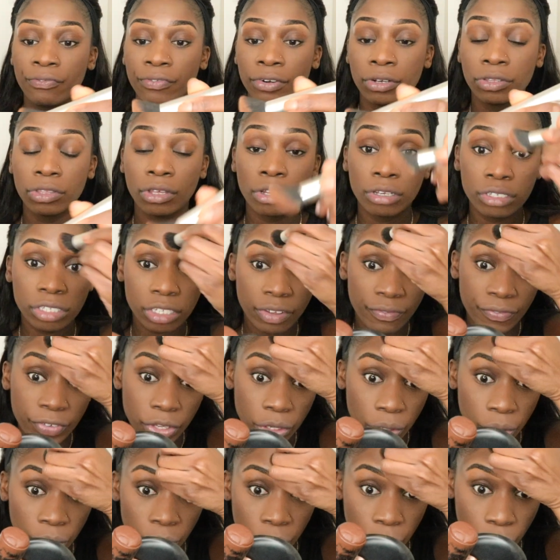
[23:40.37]
For those of
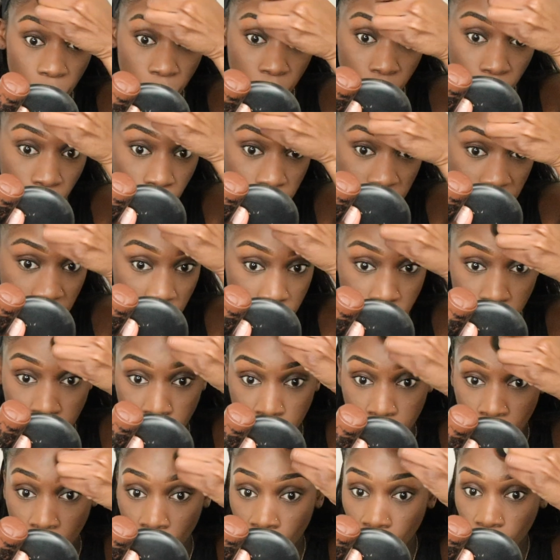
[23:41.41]
you who
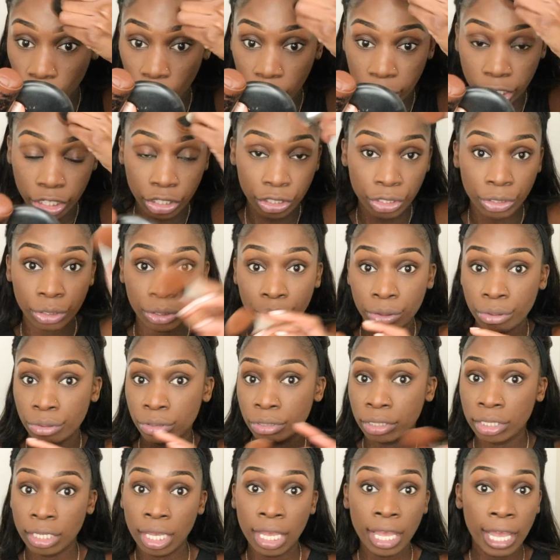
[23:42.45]
just don't want to
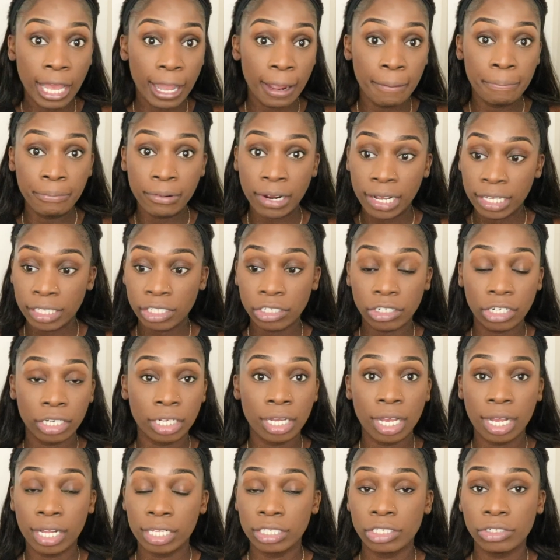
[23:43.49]
use a bronzer or
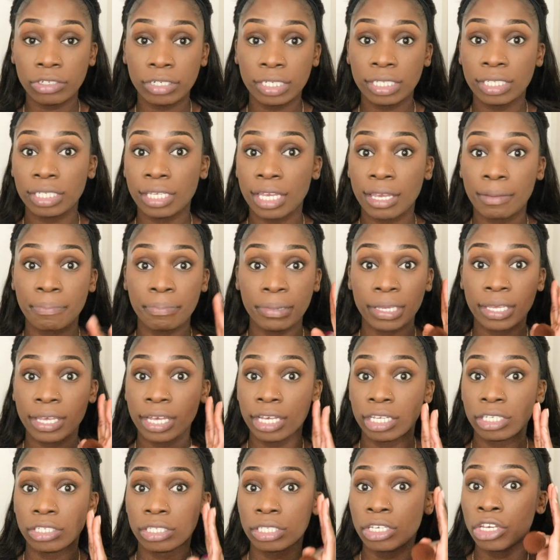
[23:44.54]
contour stick
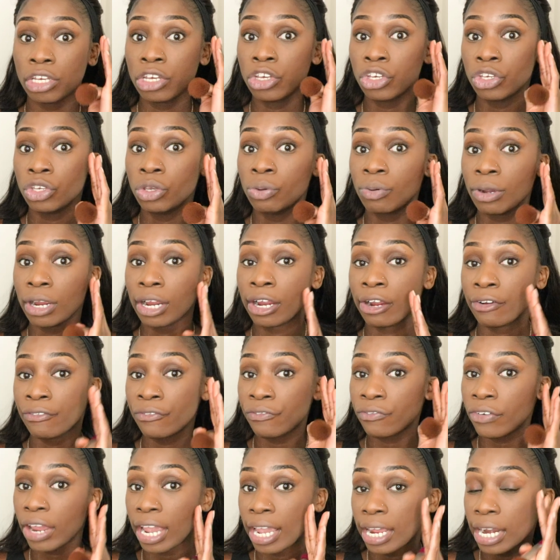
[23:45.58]
because you are
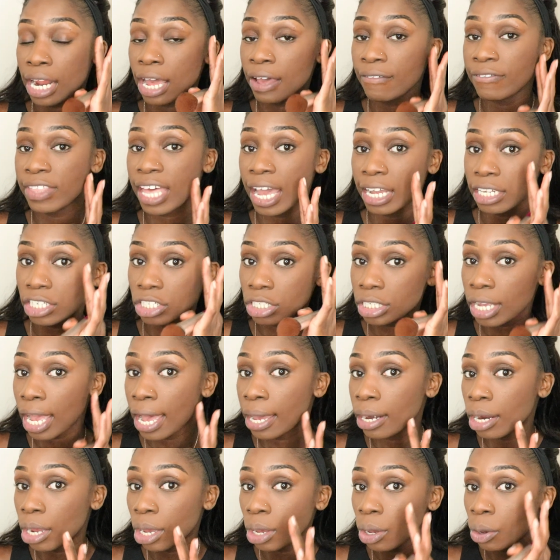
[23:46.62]
afraid of that
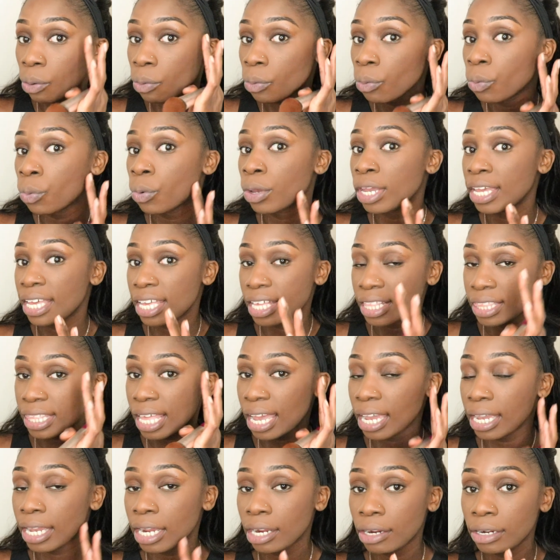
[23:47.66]
shadow in
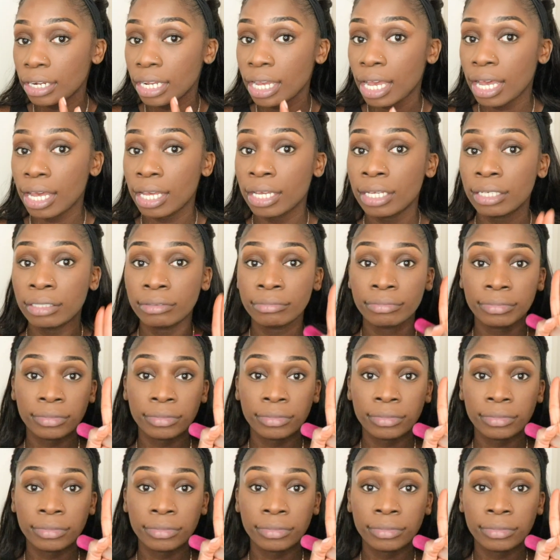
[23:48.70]
that area,